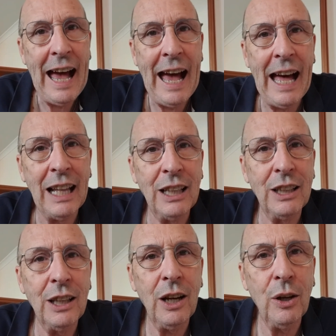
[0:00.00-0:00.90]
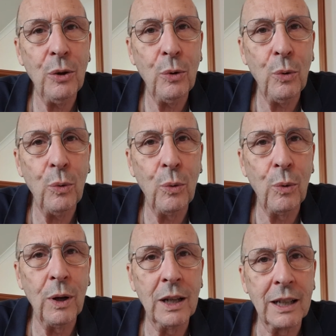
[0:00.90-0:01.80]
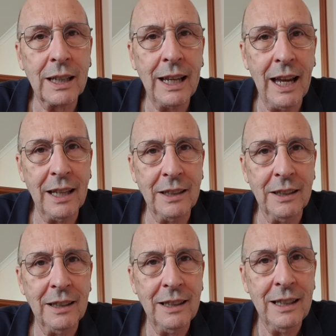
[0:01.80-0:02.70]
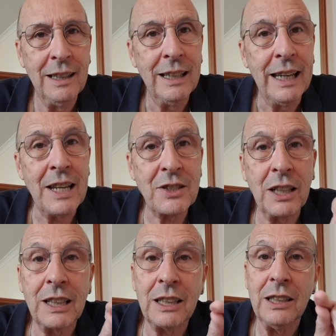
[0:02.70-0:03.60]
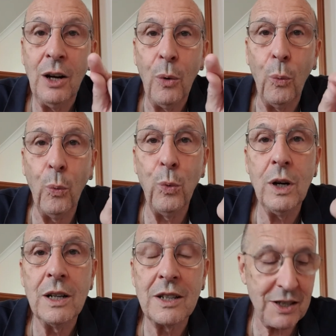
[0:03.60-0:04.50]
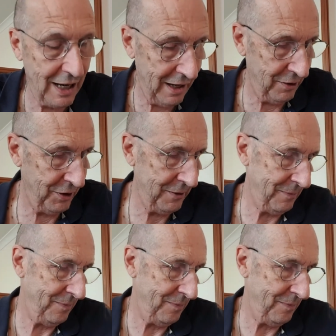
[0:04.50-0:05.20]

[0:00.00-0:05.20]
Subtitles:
Hello again. It's a little w sound.